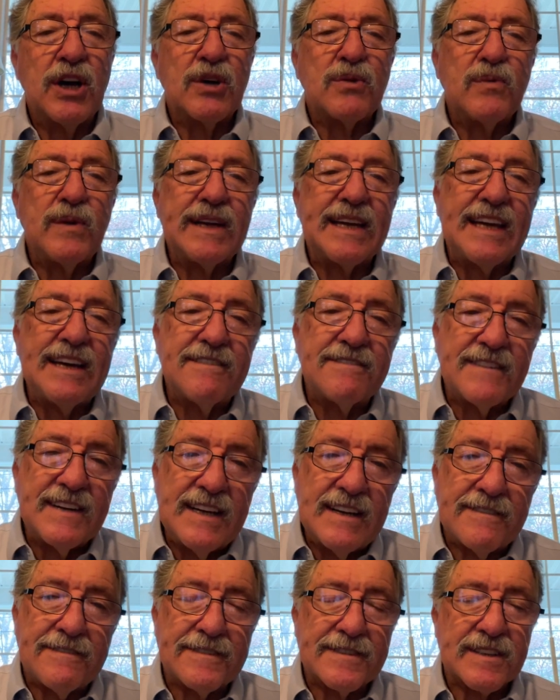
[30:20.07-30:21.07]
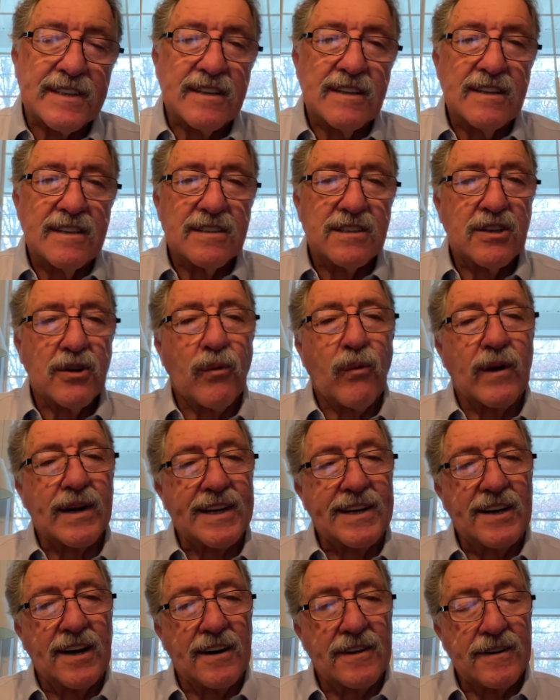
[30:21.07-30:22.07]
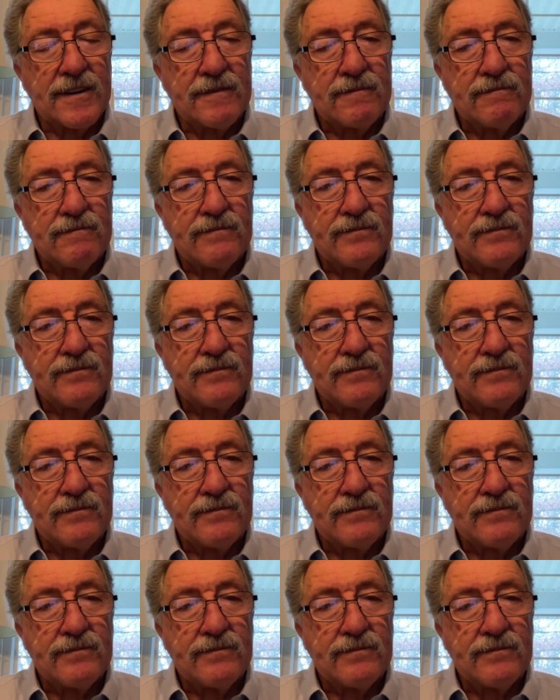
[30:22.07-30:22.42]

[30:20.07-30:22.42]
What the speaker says: we give gifts to one another.